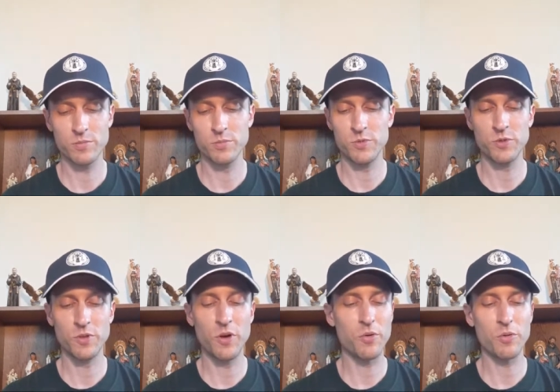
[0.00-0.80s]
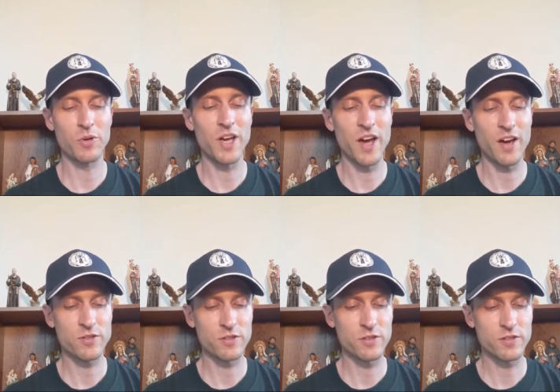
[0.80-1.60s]
synodal
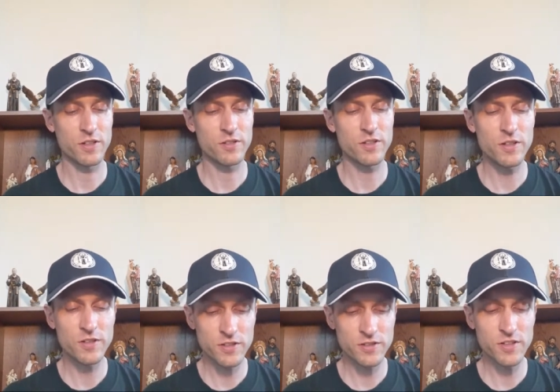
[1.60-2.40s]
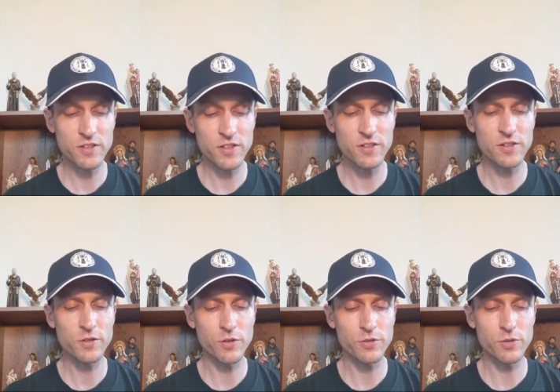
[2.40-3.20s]
reactions. He says the synthesis
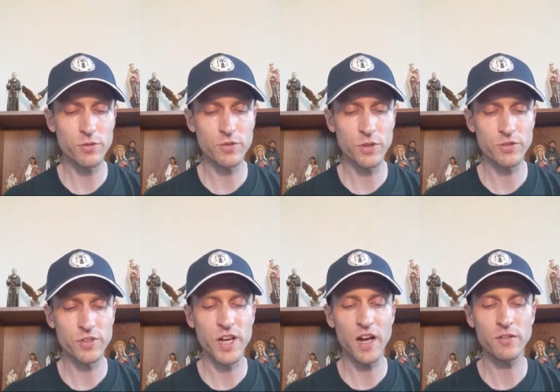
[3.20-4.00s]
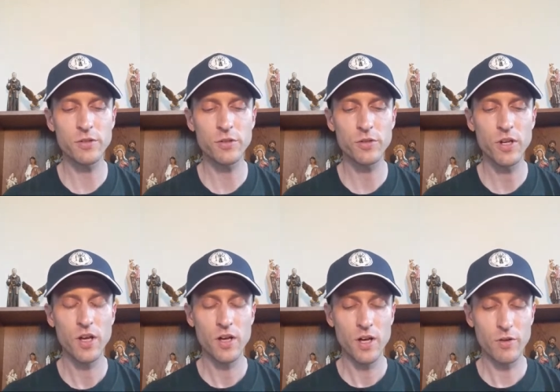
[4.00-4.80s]
also reveals an attitude
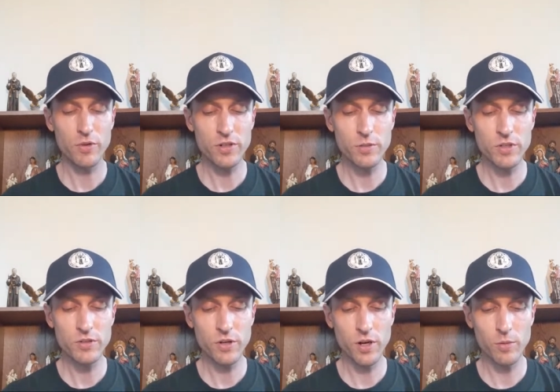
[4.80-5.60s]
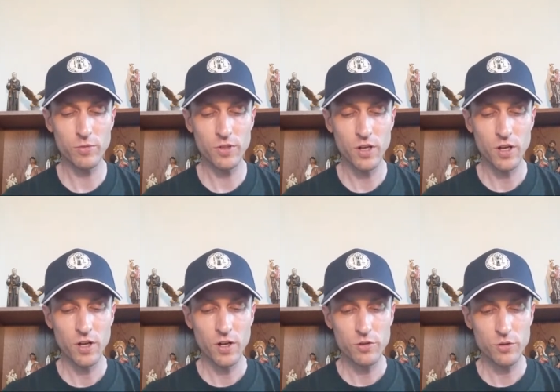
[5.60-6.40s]
of what could be termed
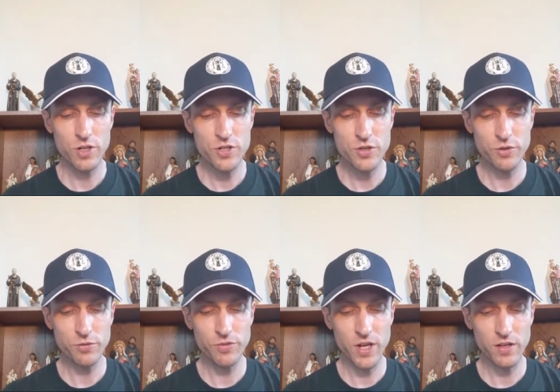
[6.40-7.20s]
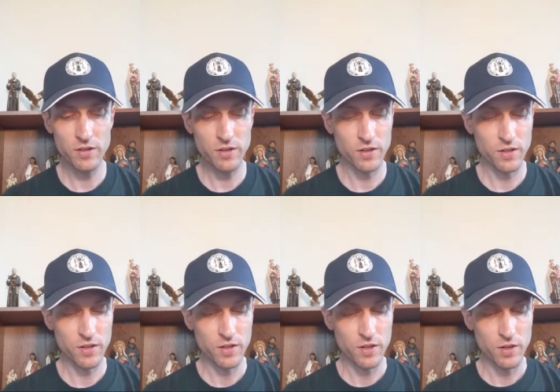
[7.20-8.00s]
traditional faith,
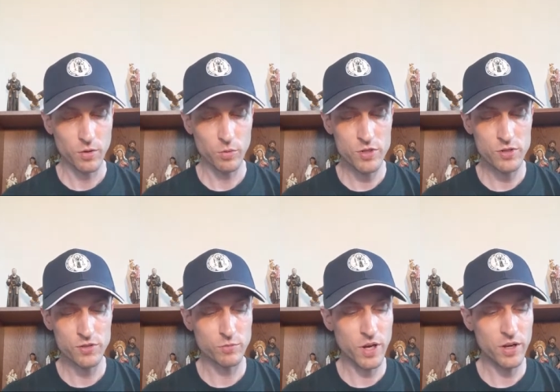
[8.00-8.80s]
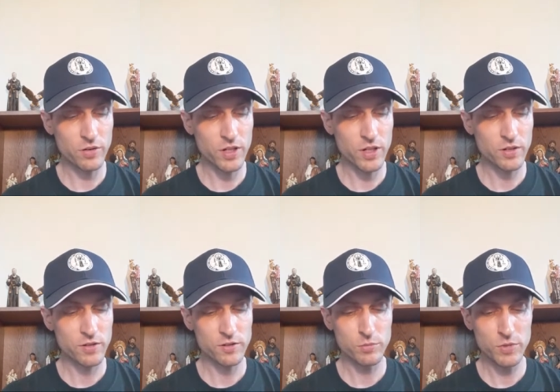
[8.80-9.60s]
which is mildly
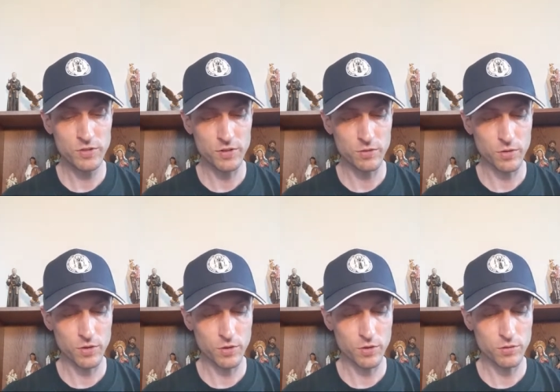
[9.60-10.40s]
dismissive or